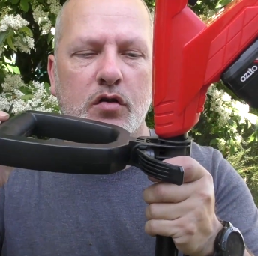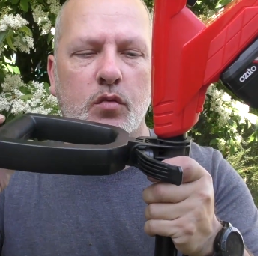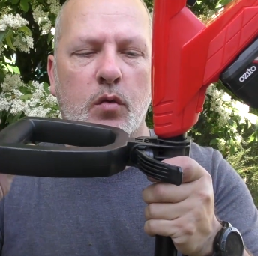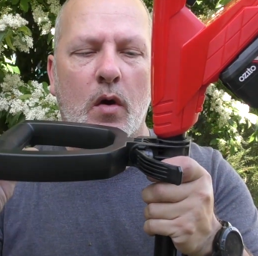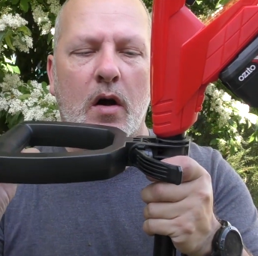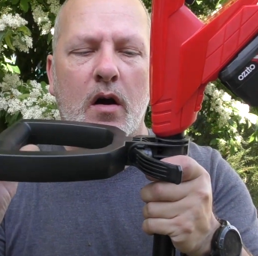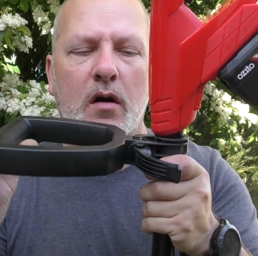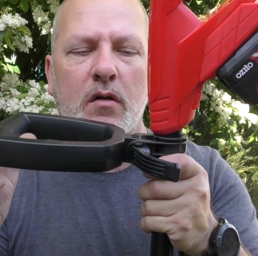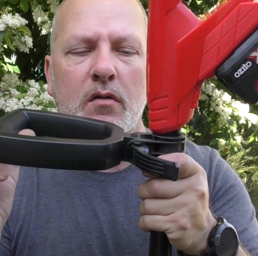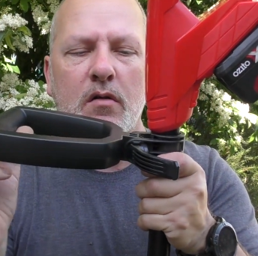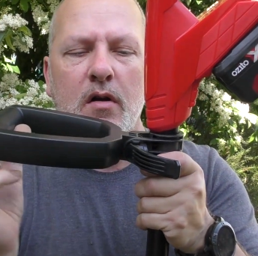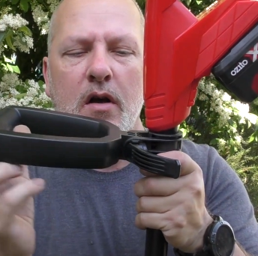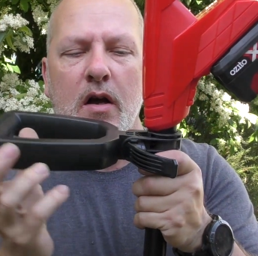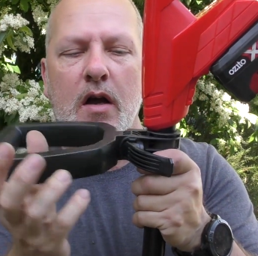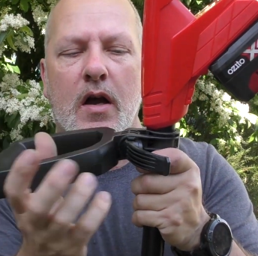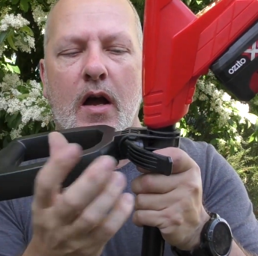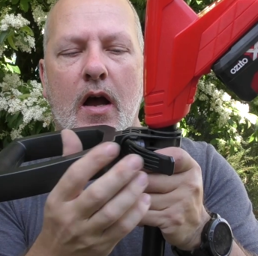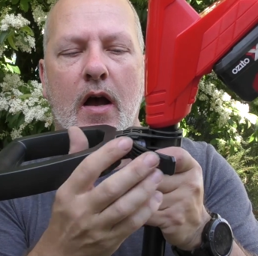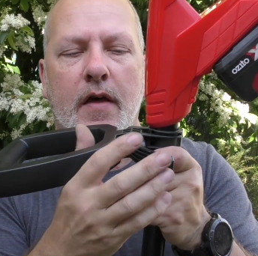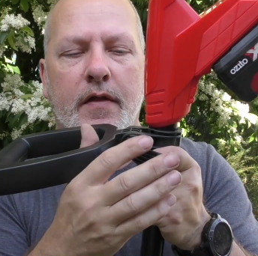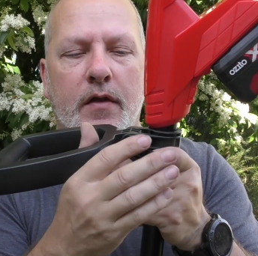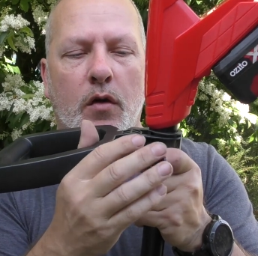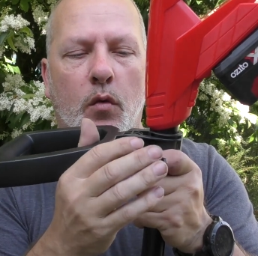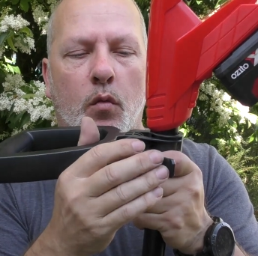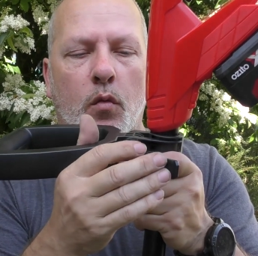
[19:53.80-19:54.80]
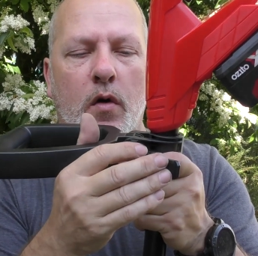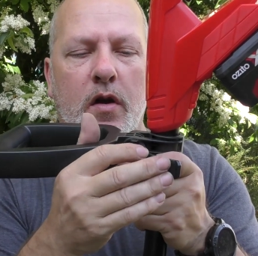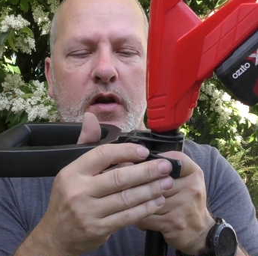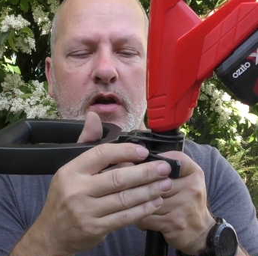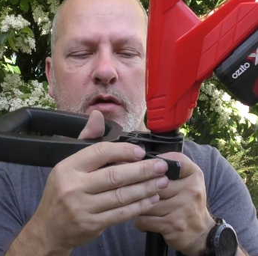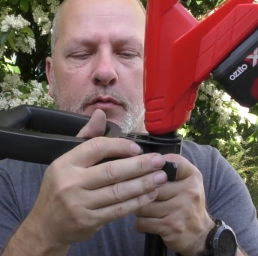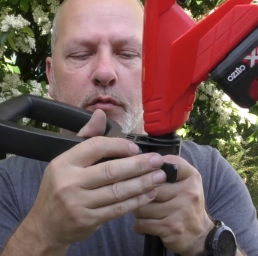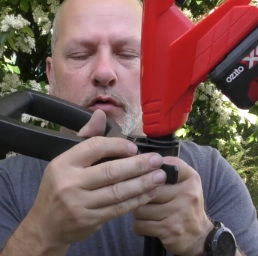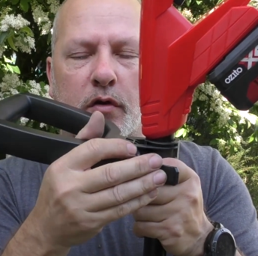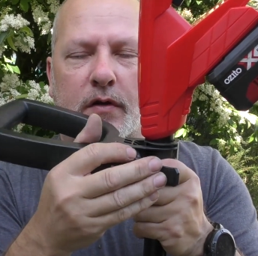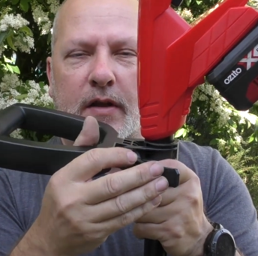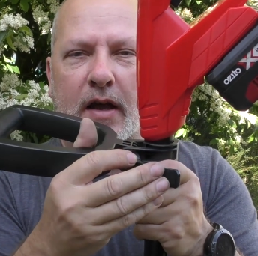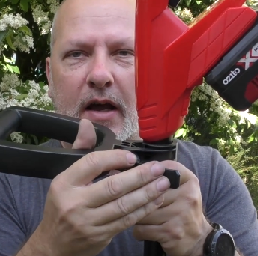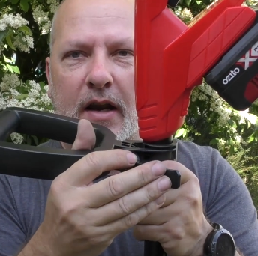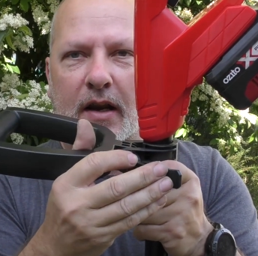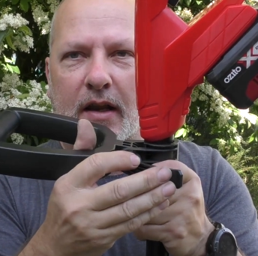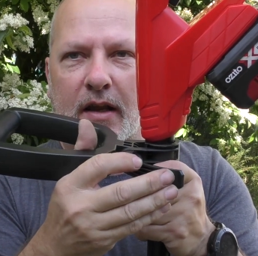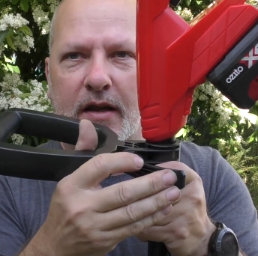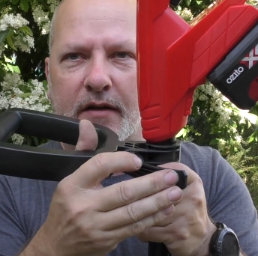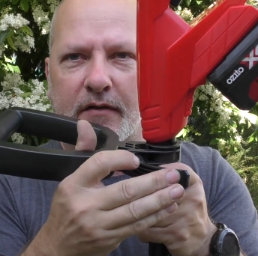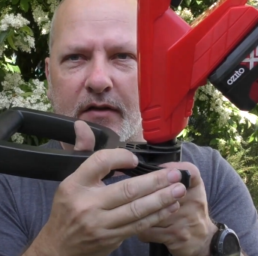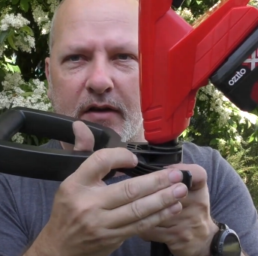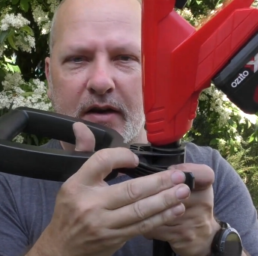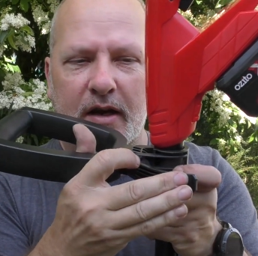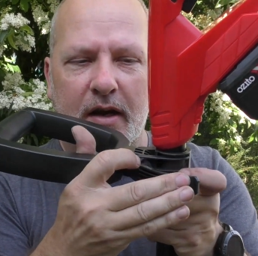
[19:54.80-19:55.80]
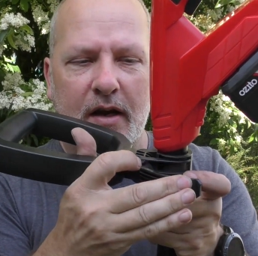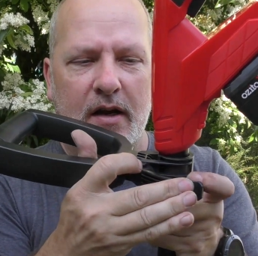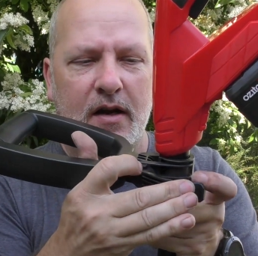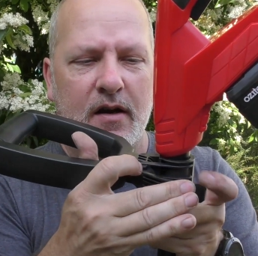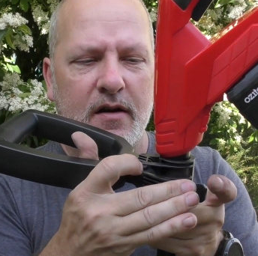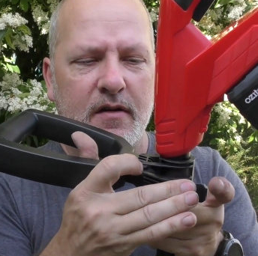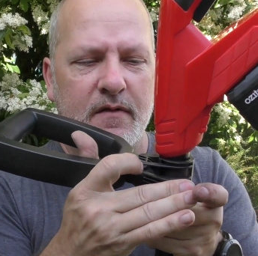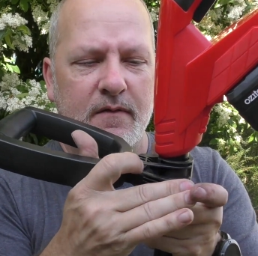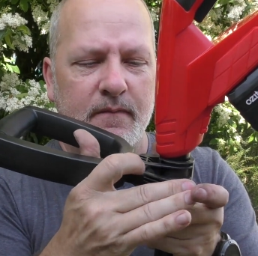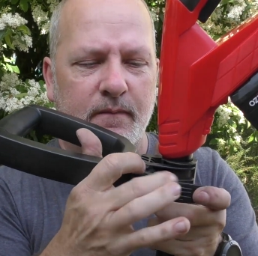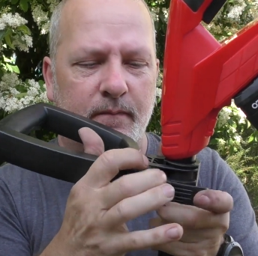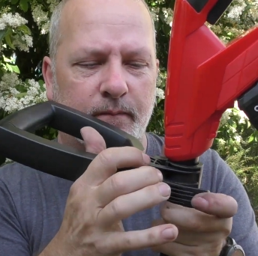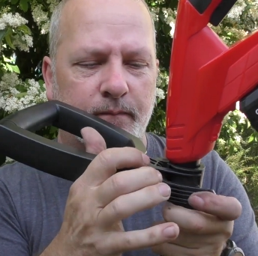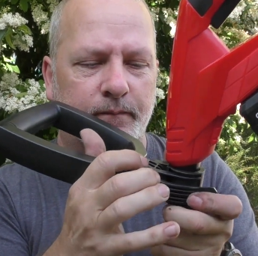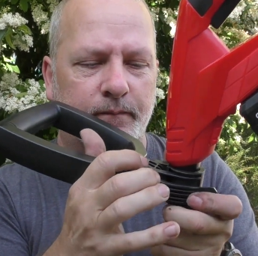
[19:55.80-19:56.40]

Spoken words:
as well, and then when you put that lever down,